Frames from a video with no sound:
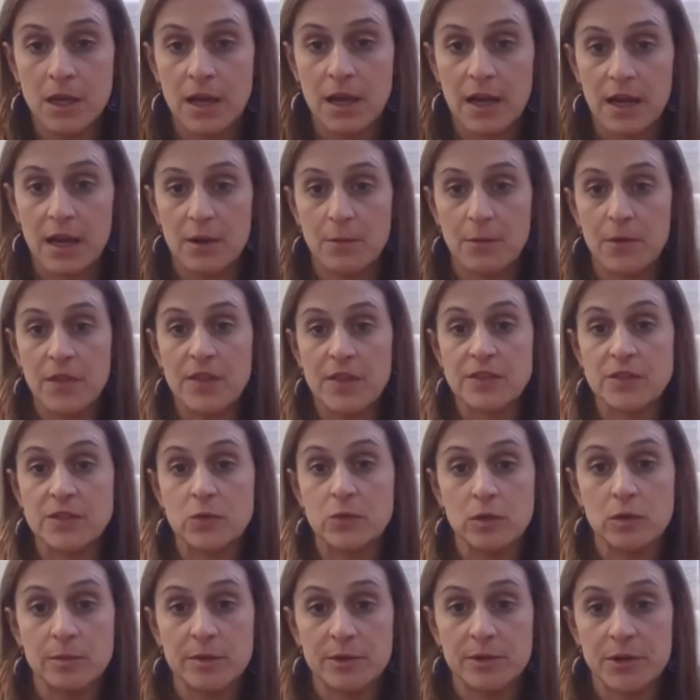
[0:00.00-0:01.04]
Will the
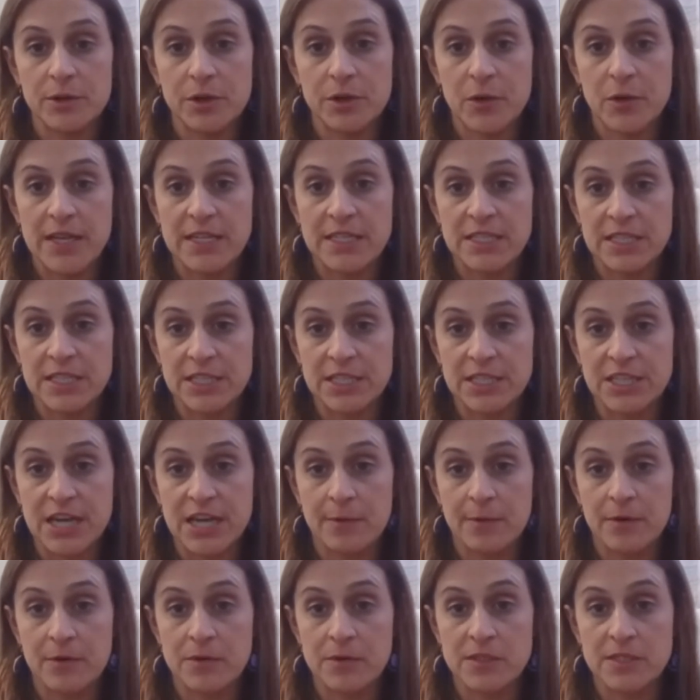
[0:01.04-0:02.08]
school be requesting
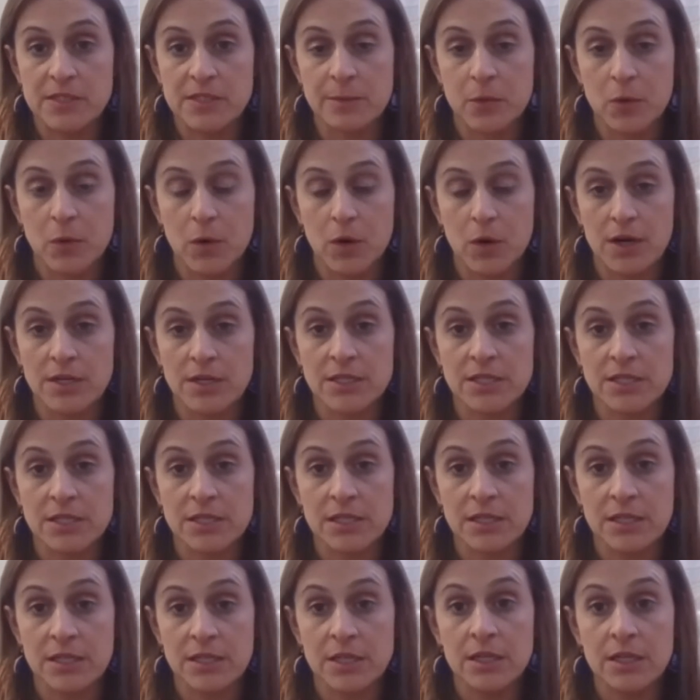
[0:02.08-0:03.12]
chaperone support?
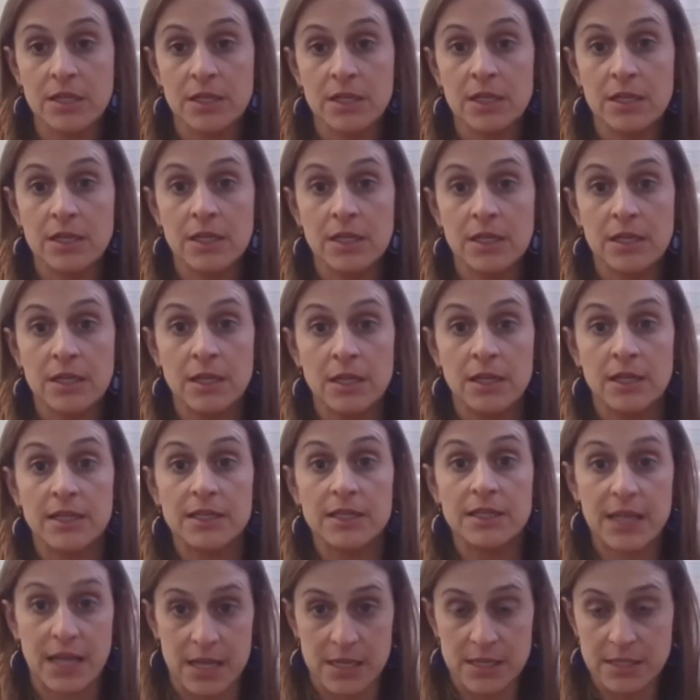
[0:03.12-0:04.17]

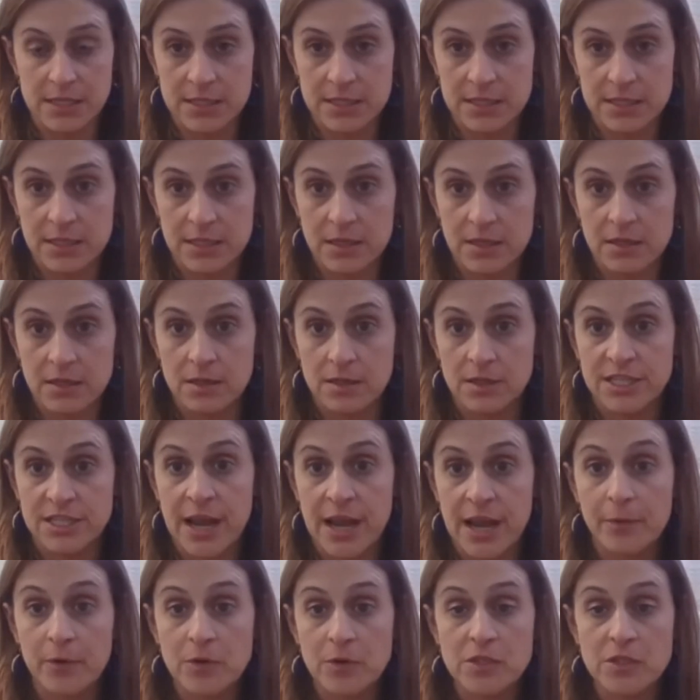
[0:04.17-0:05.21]
Yes, their
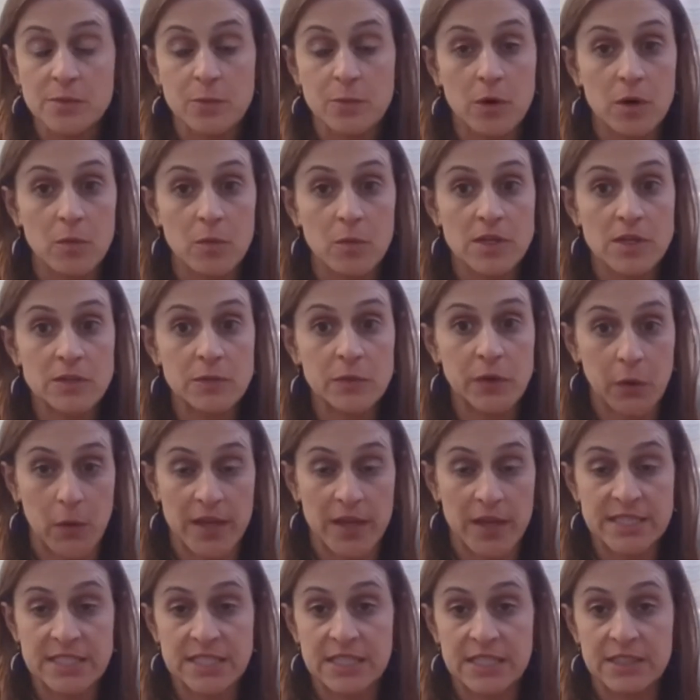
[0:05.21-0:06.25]
chaperone support was
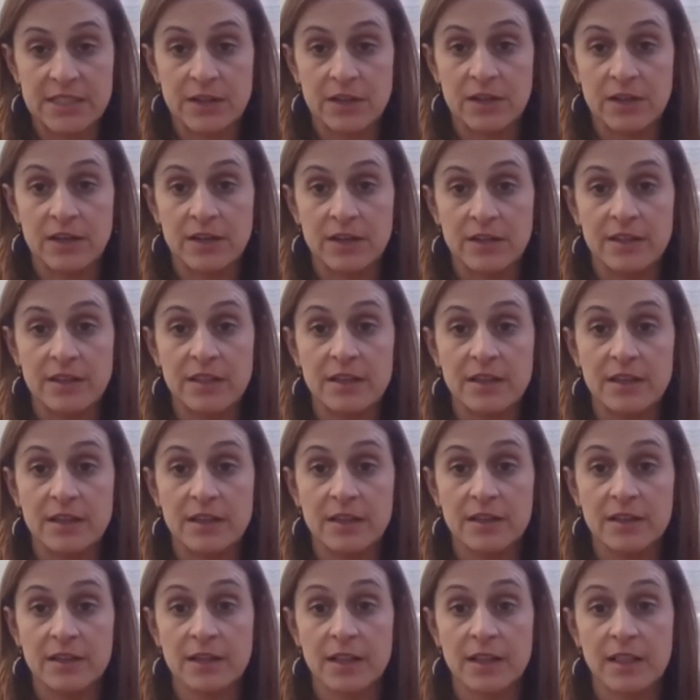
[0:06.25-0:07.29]
requested on
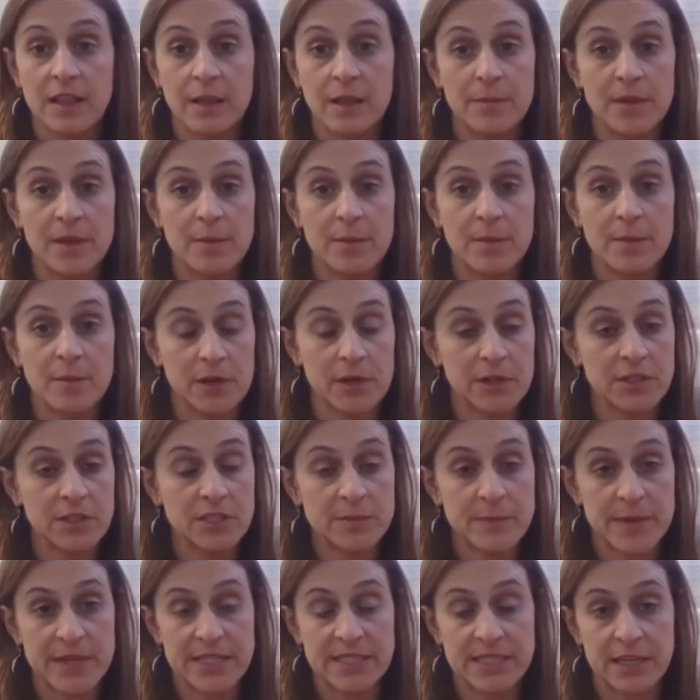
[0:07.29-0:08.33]
the Columbia Memorial
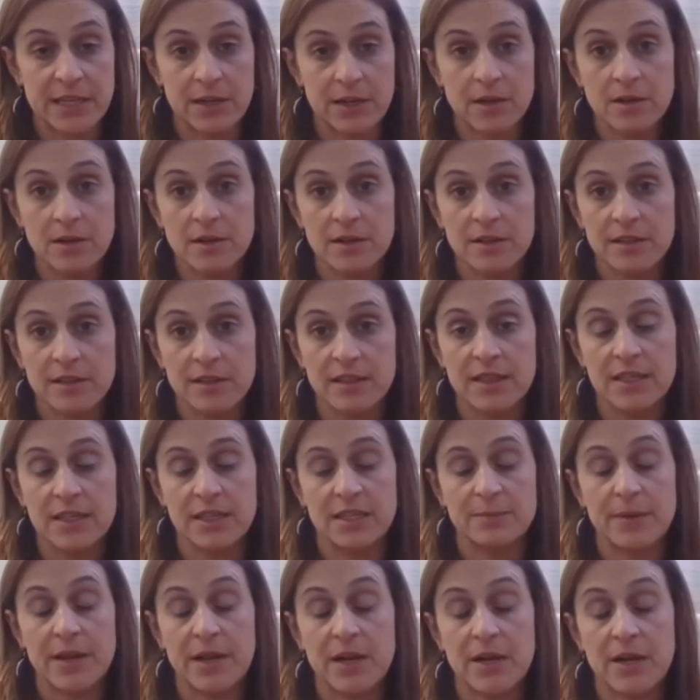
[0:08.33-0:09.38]
Space Center.
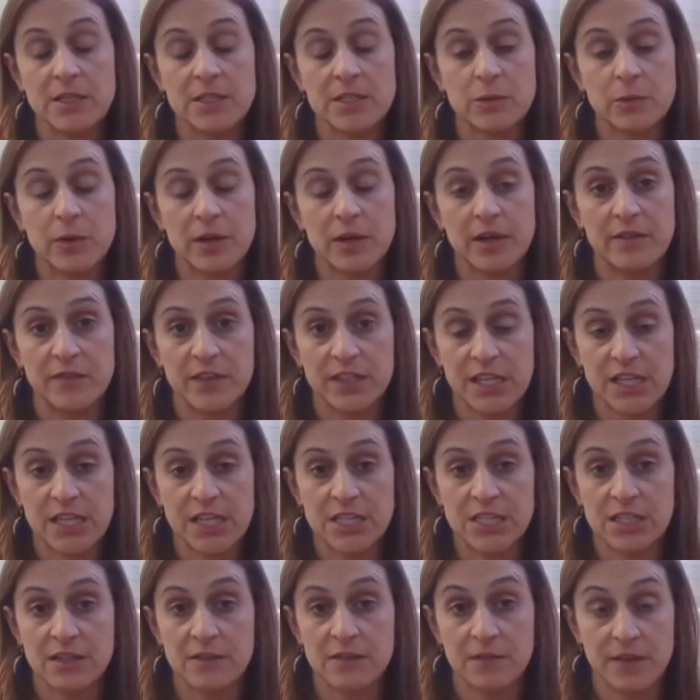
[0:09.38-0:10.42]
The Parent Square
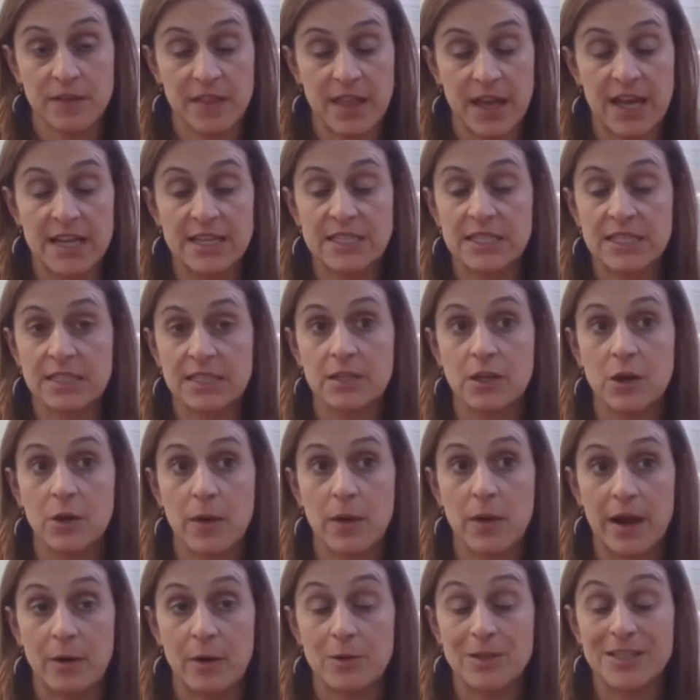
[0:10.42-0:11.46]
invitation for that did
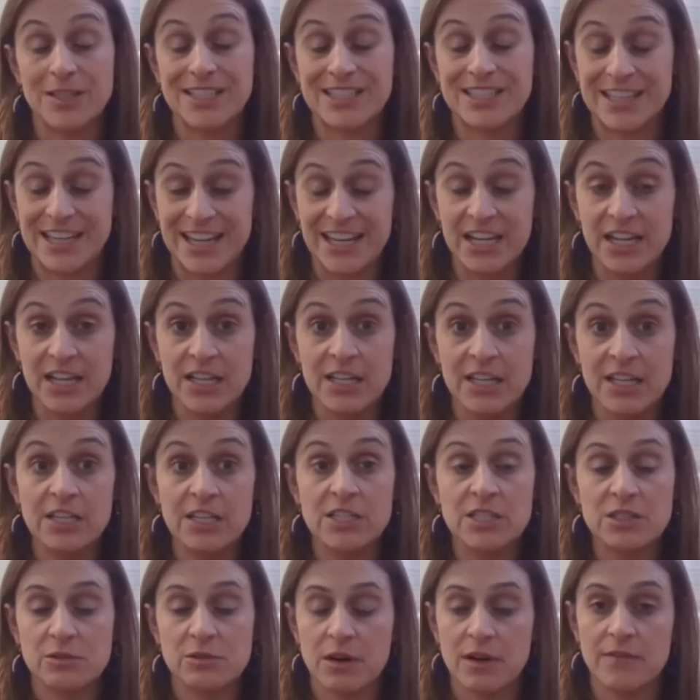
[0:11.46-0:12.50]
go out today
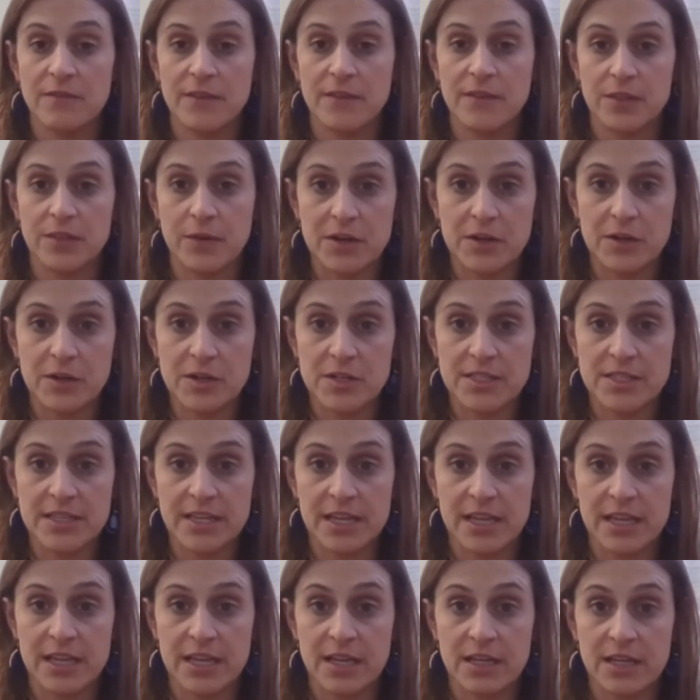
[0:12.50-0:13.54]
to our 5th graders,
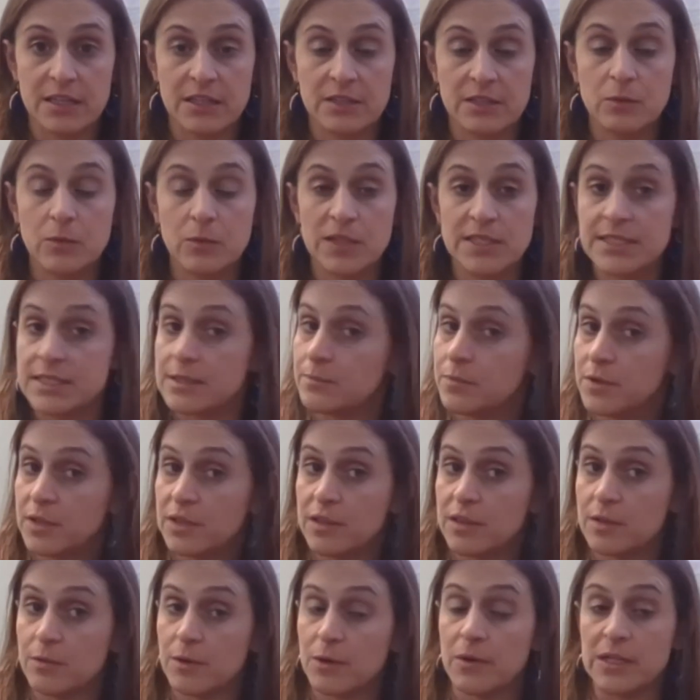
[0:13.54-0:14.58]
and we did
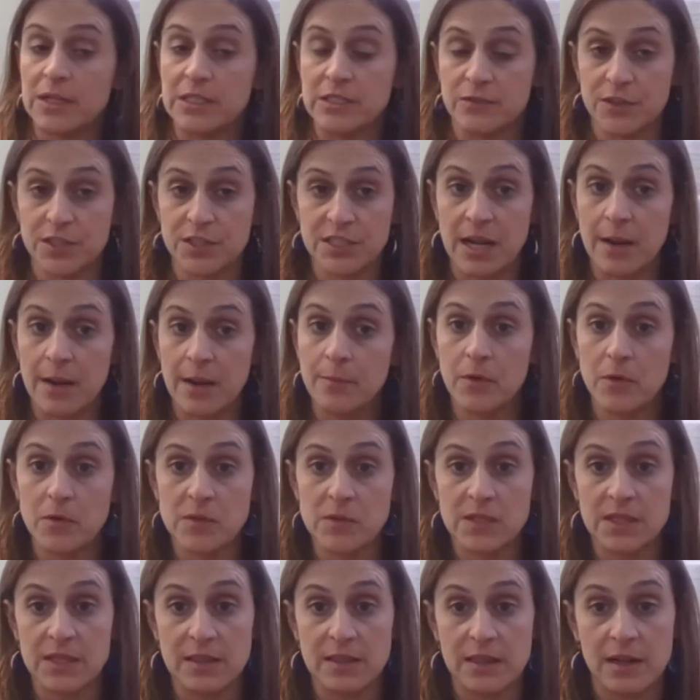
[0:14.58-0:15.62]
put the request for
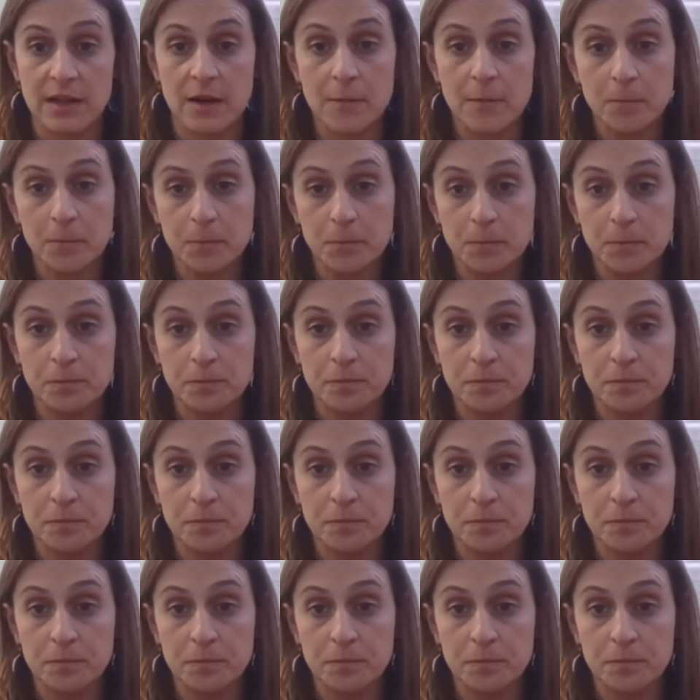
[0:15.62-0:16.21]
chaperones in there.